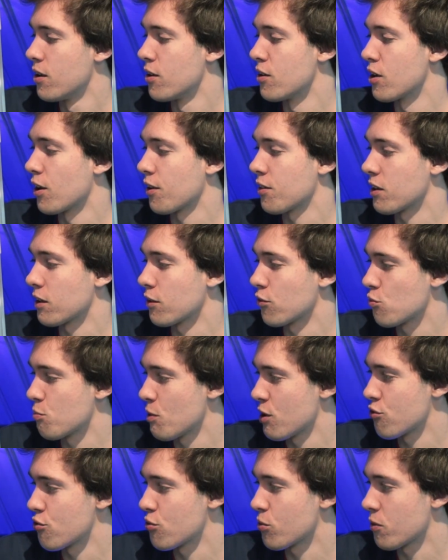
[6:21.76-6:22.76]
Nothing
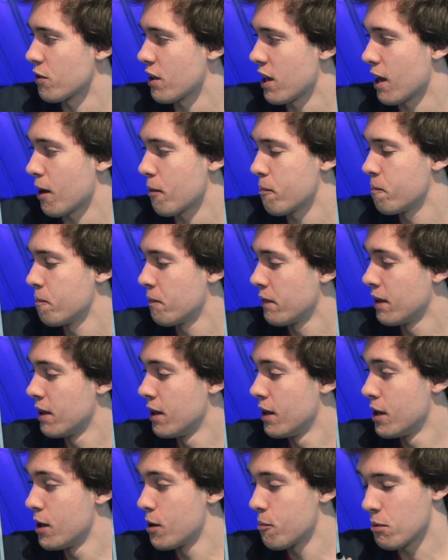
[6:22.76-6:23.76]
special there.
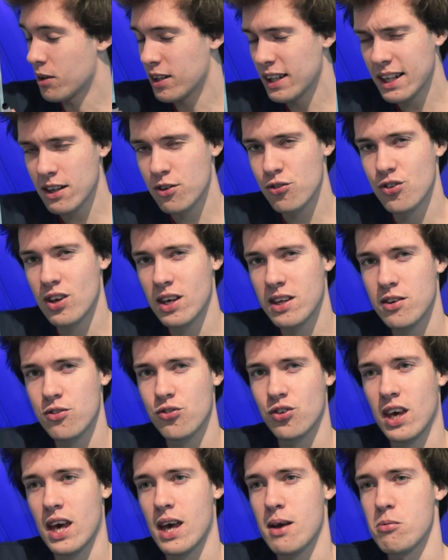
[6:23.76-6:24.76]
But let's say
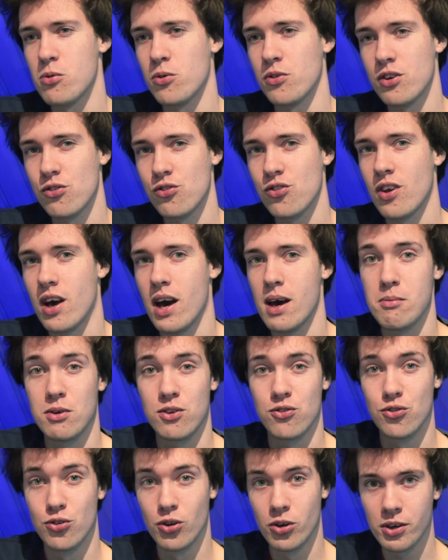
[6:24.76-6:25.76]
this cable this time,
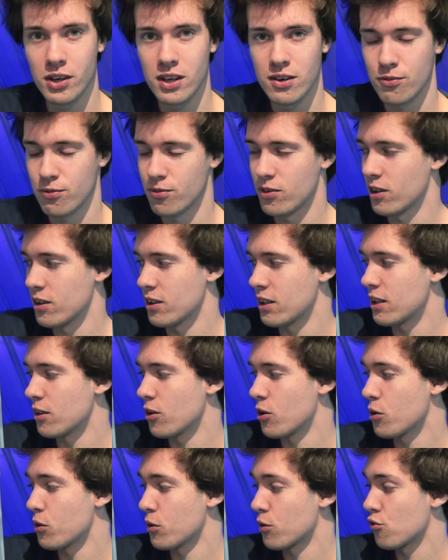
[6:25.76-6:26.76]
it's not infinitely
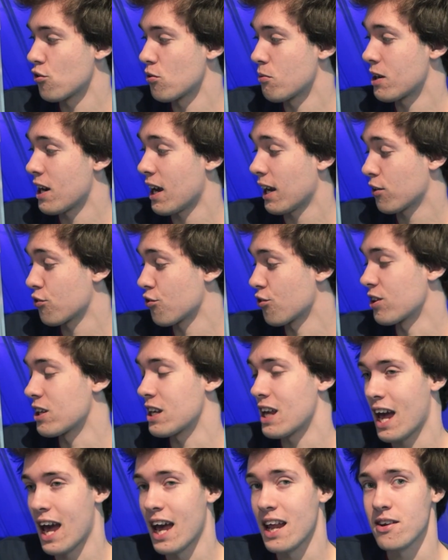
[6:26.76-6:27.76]
long, so it
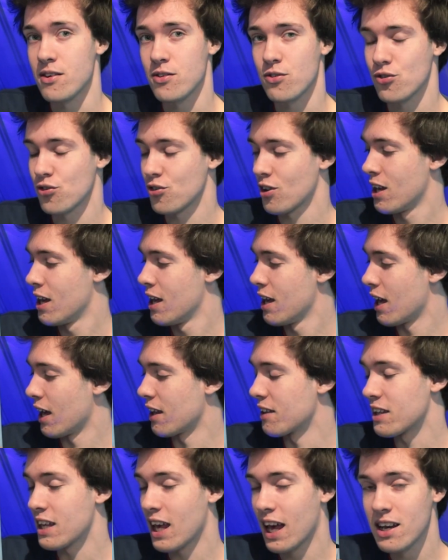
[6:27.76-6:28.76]
actually ends.
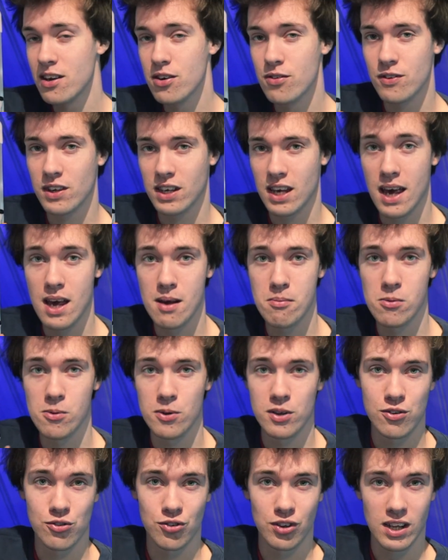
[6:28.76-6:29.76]
And the end of the
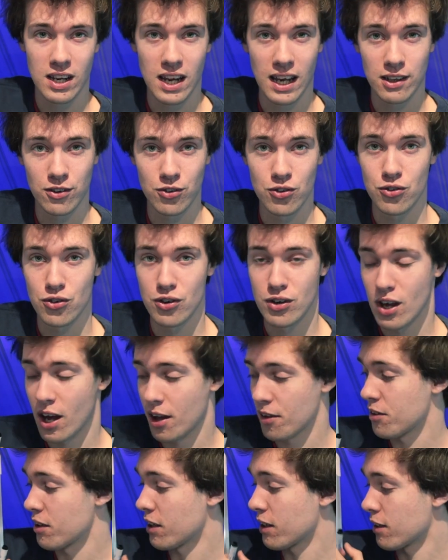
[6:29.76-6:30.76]
cable is connected to
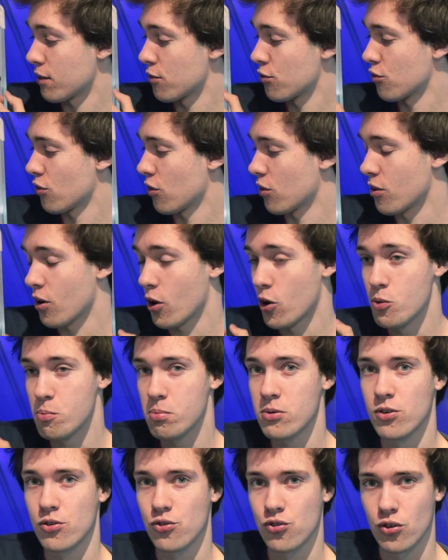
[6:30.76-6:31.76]
nothing. It's an
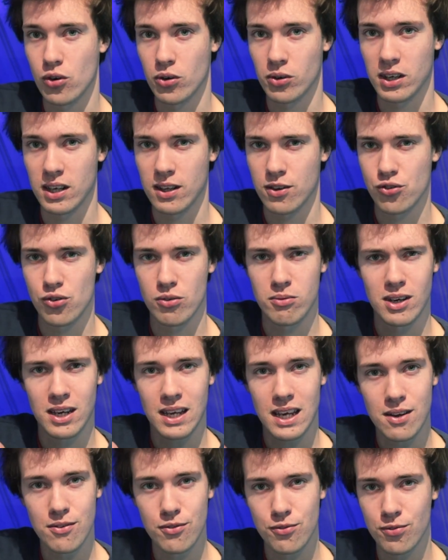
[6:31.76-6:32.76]
open circuit, so an
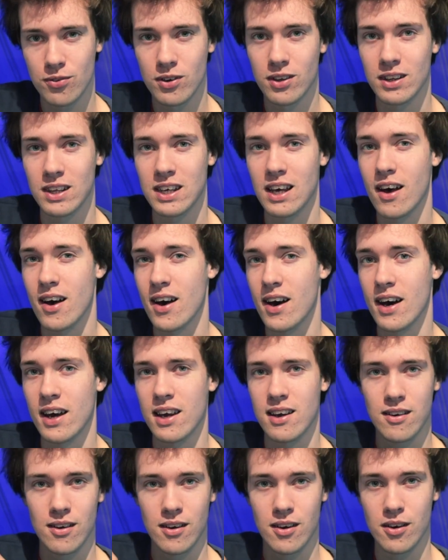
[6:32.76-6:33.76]
infinitely
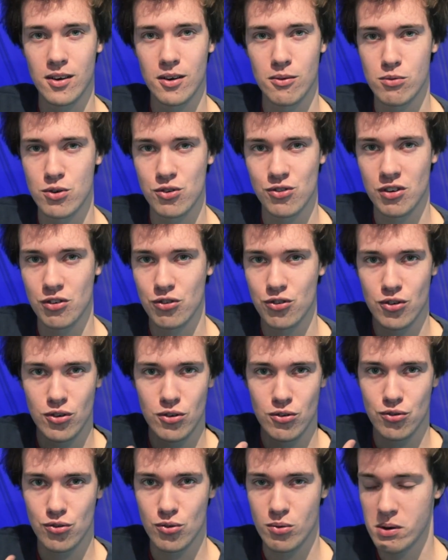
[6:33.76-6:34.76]
high
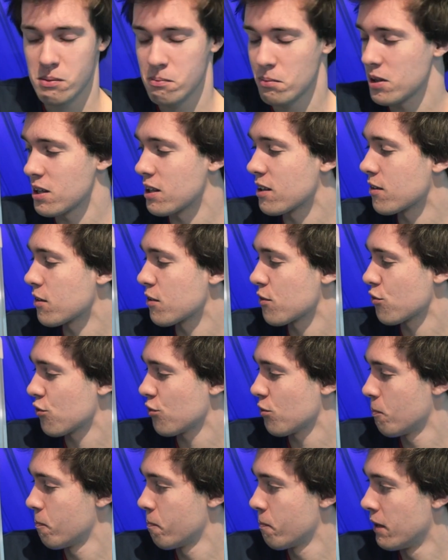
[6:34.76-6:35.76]
resistance or impedance.